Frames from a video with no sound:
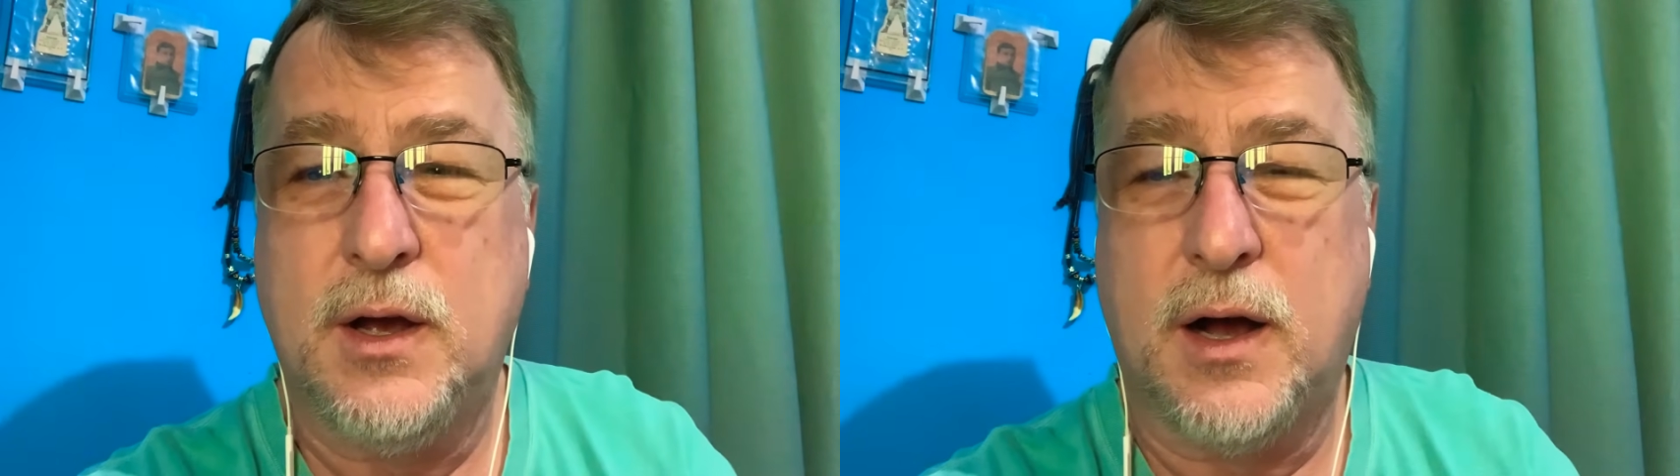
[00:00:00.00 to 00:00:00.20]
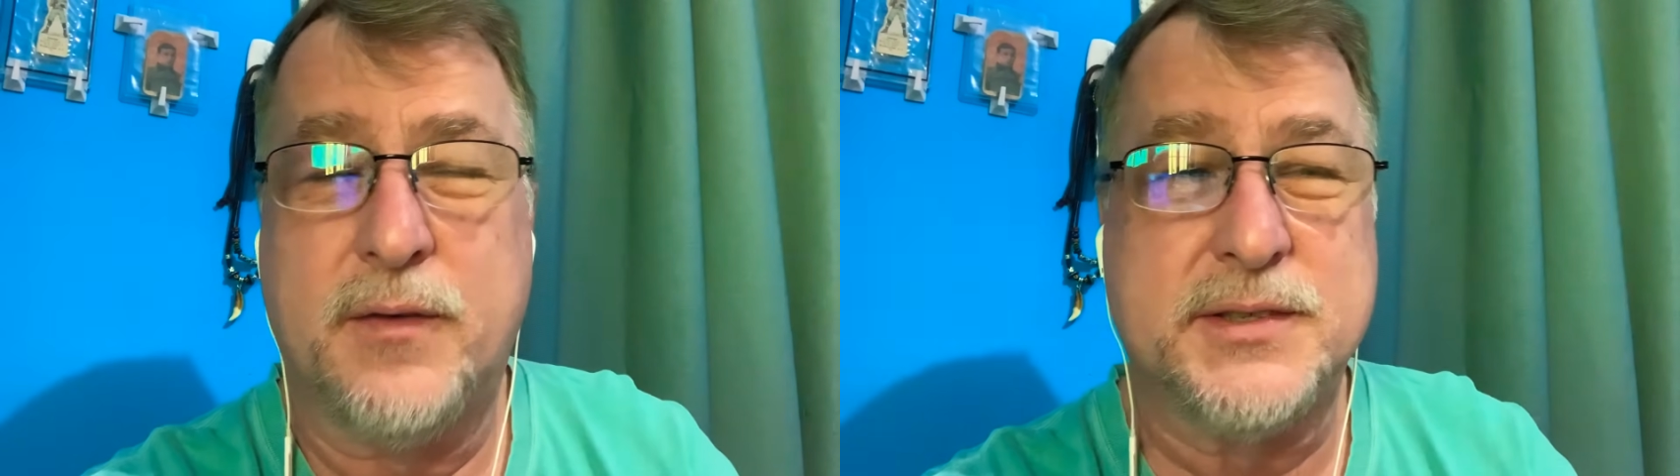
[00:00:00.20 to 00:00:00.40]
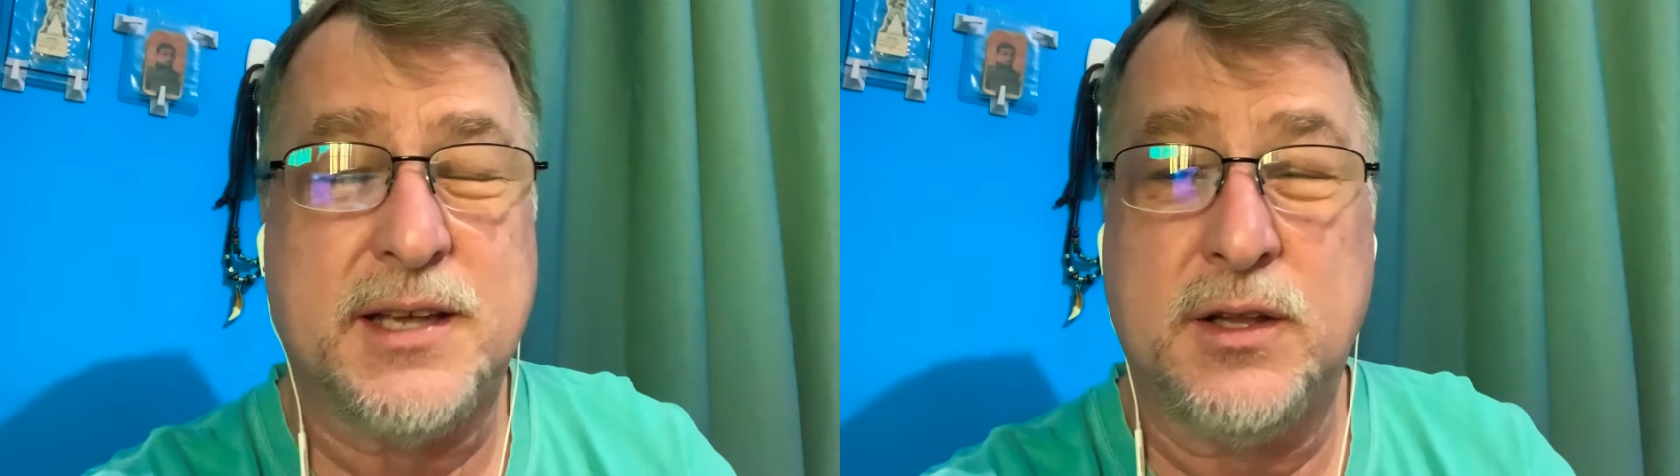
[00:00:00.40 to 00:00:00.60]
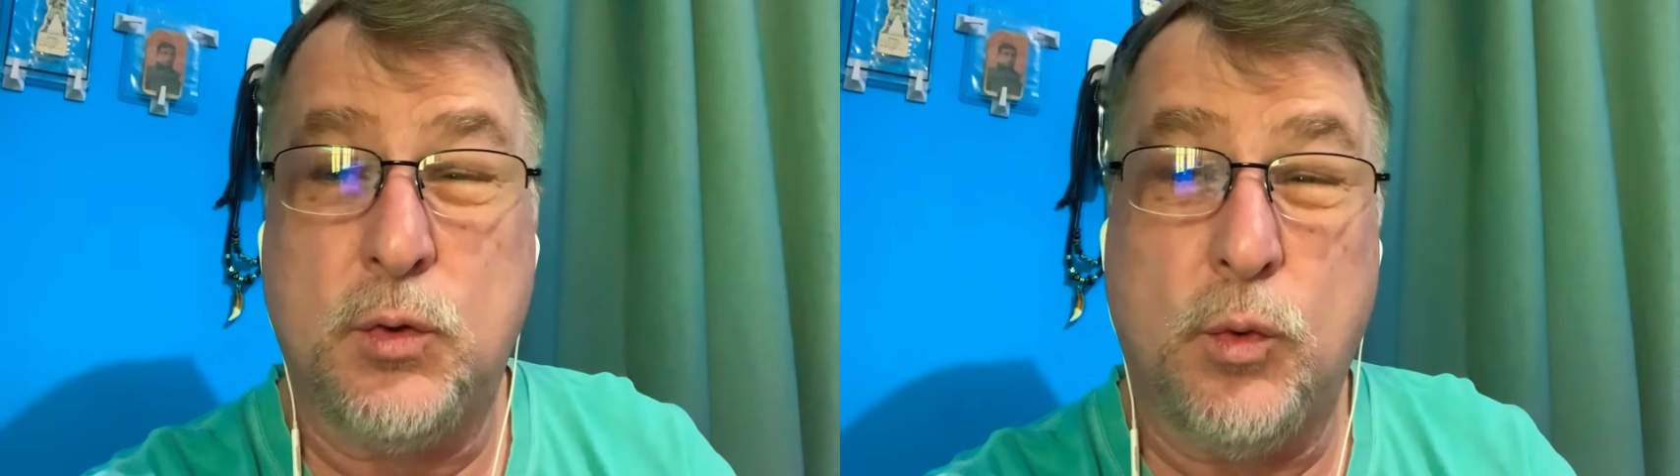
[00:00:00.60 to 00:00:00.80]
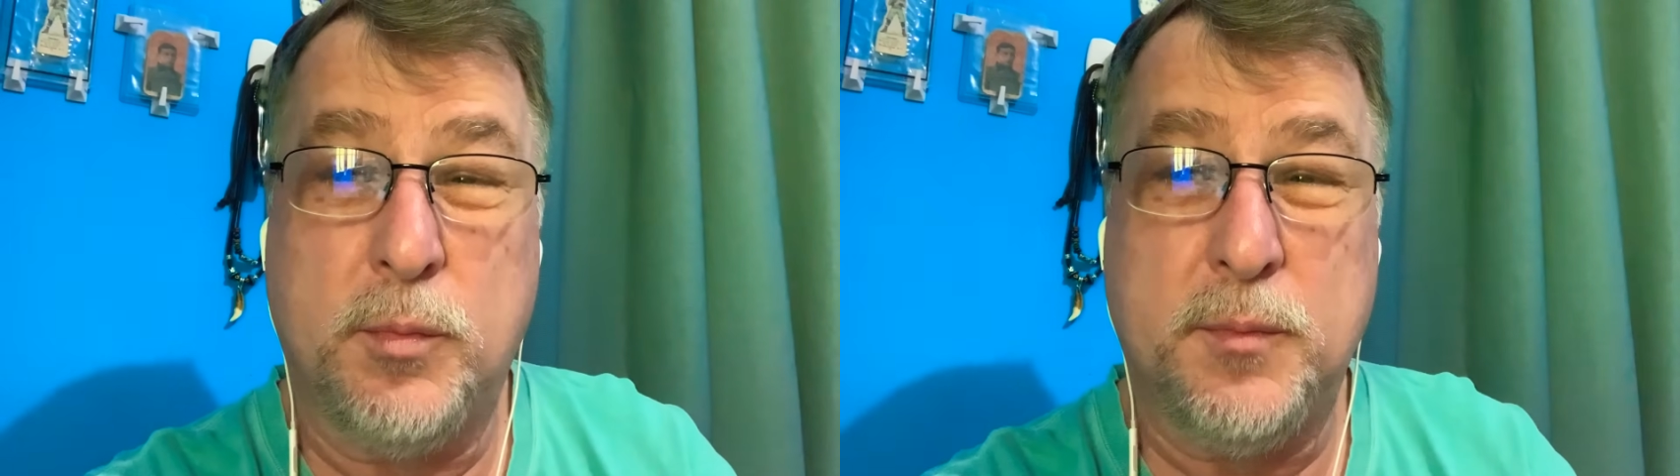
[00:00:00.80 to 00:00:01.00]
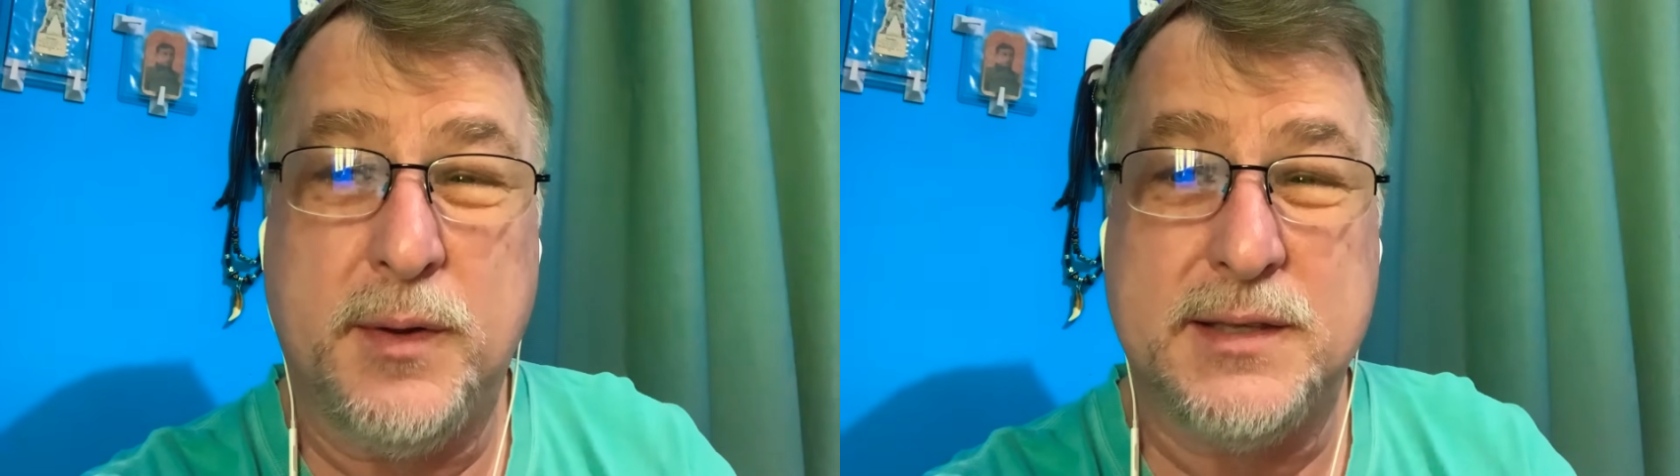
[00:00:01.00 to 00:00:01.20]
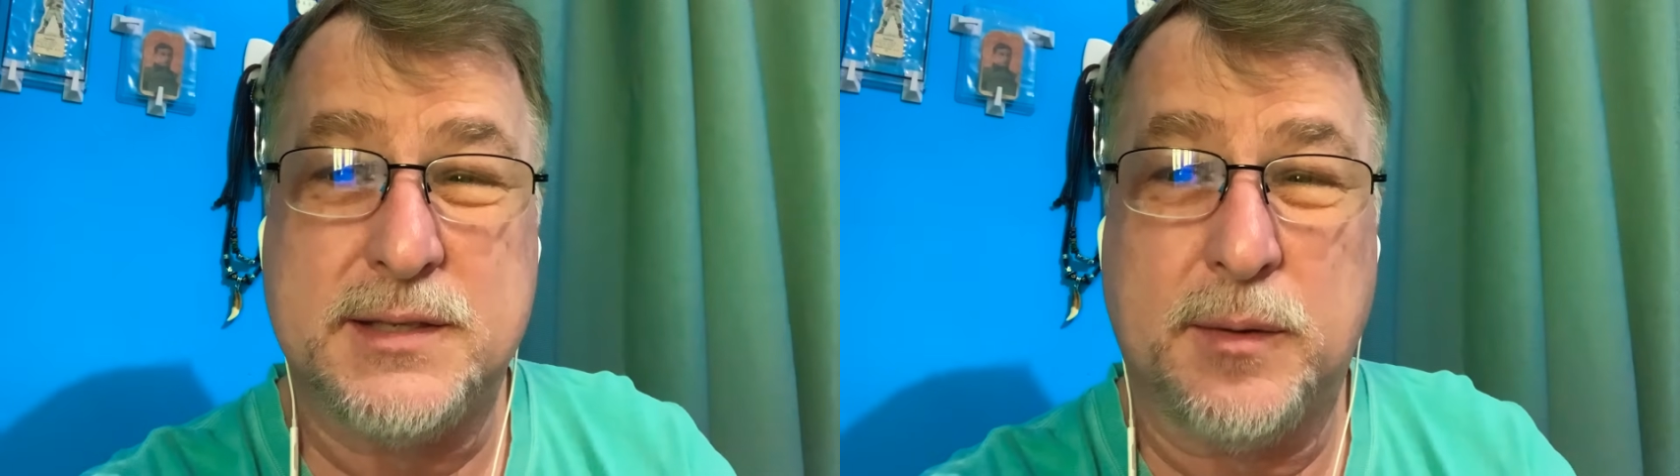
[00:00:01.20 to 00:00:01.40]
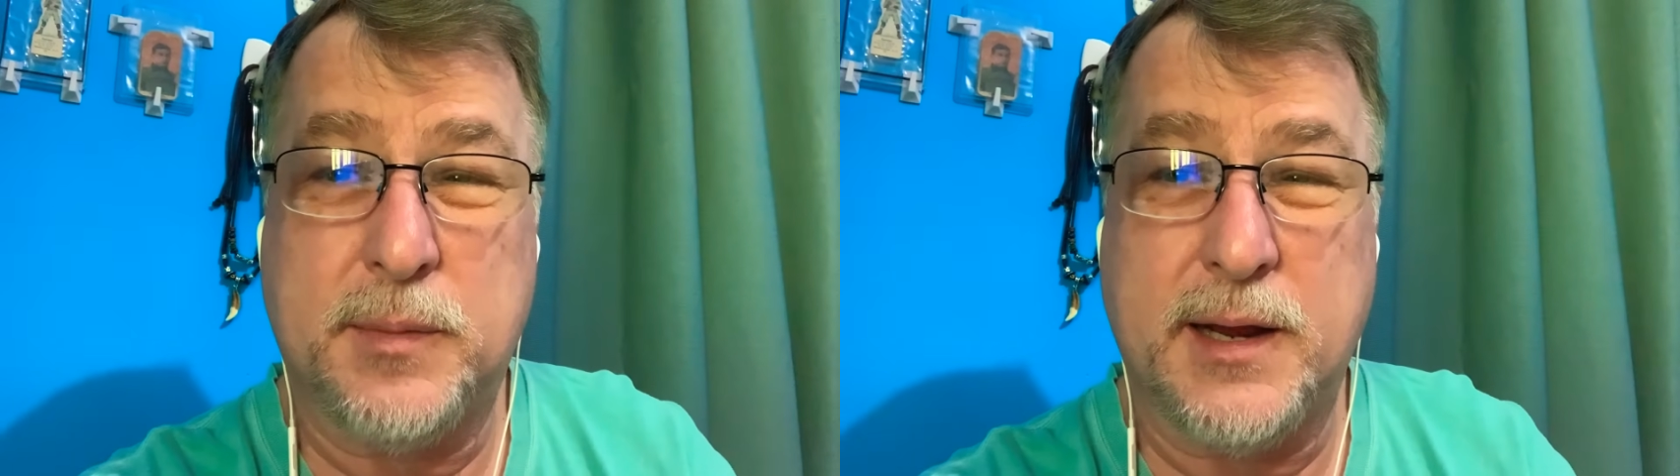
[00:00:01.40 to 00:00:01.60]
All of a sudden, the woman meets
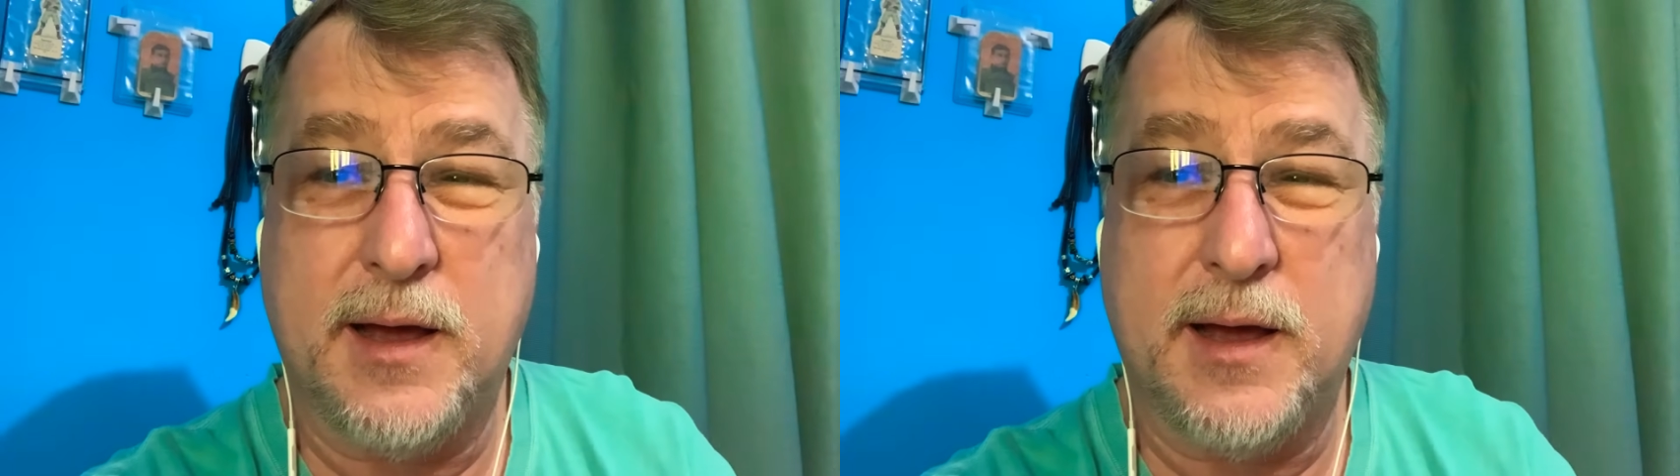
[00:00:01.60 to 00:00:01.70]
somebody